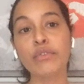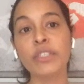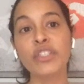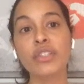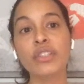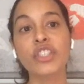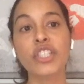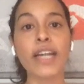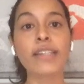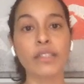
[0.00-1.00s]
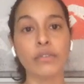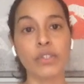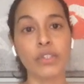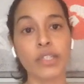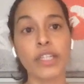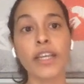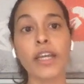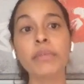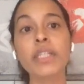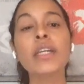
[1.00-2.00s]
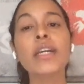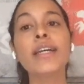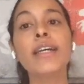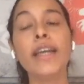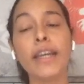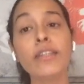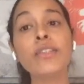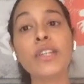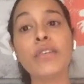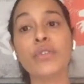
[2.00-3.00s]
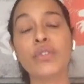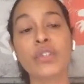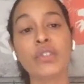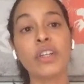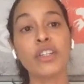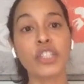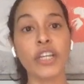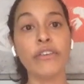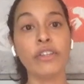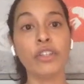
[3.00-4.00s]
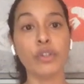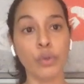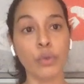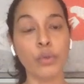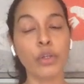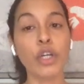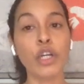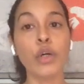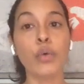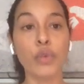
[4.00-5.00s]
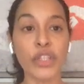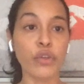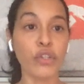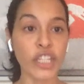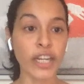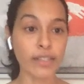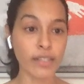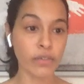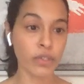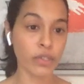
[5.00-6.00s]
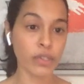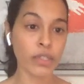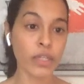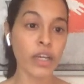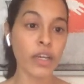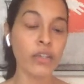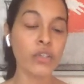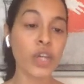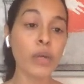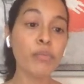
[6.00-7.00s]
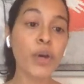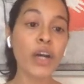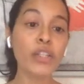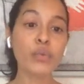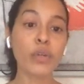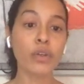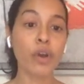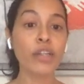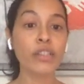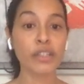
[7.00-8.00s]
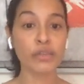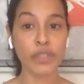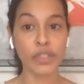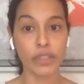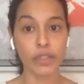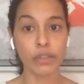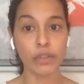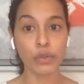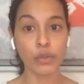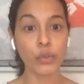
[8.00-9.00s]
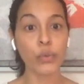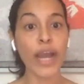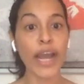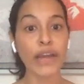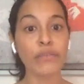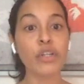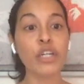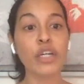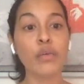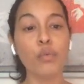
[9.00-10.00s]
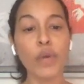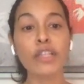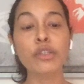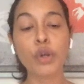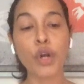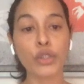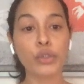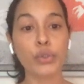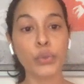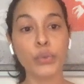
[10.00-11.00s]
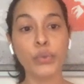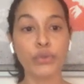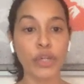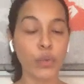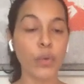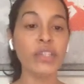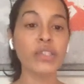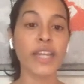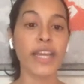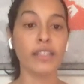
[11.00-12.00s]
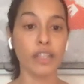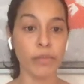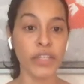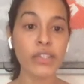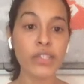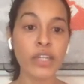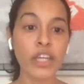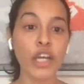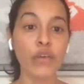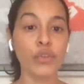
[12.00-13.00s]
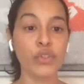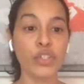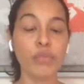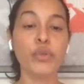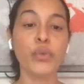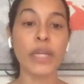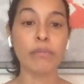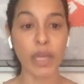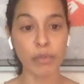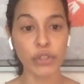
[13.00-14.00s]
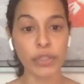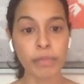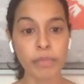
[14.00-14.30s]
be just the chat services. It can be any services that are sharing the node with your chat services. Some pods were not configured to have well thought through requests and limits for CPU and memory.